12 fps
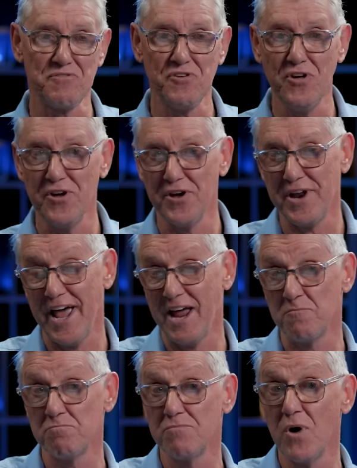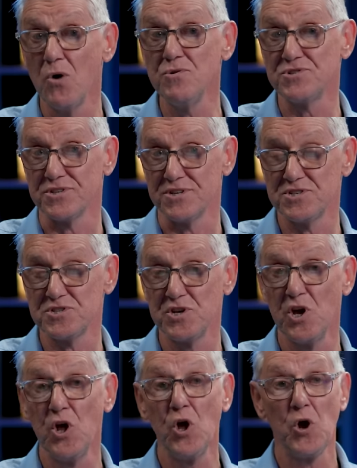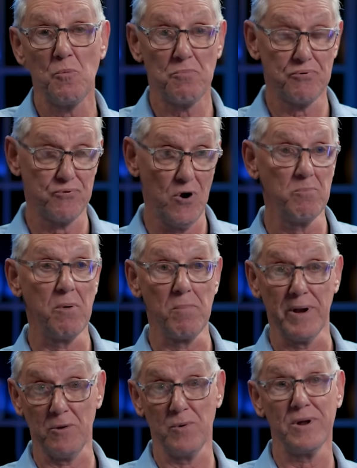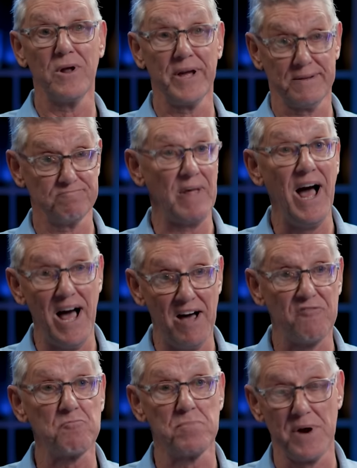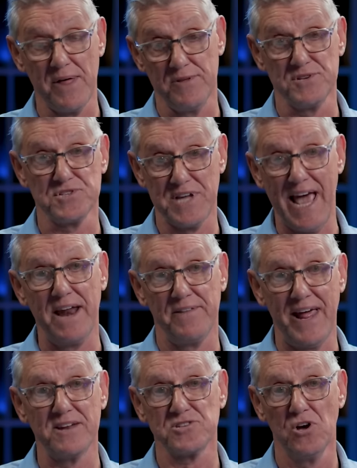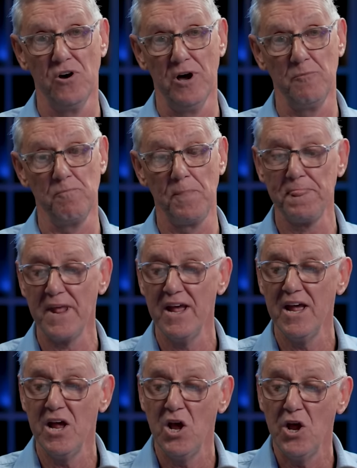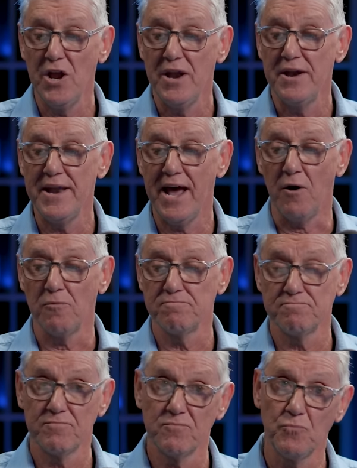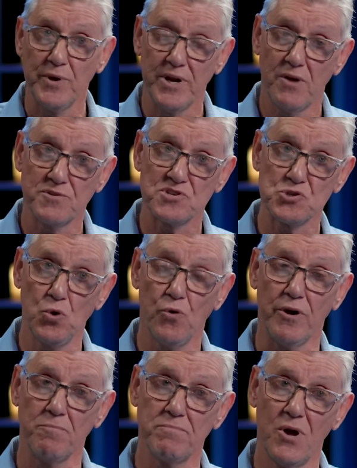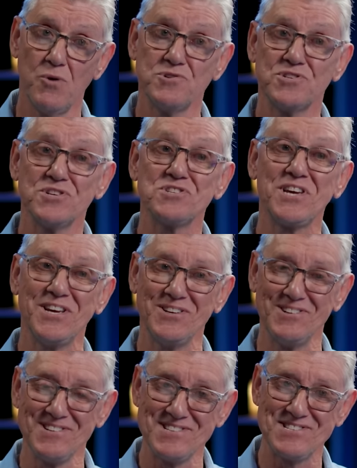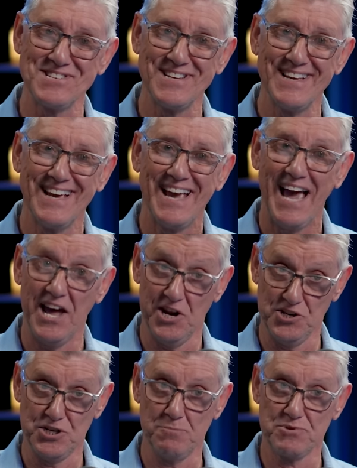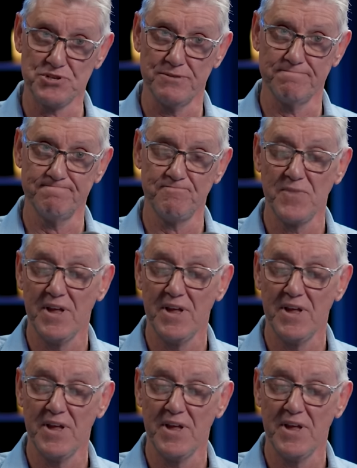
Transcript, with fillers: III and Moses probably were like half brothers at that time. Now, we know the story Moses kills an Egyptian.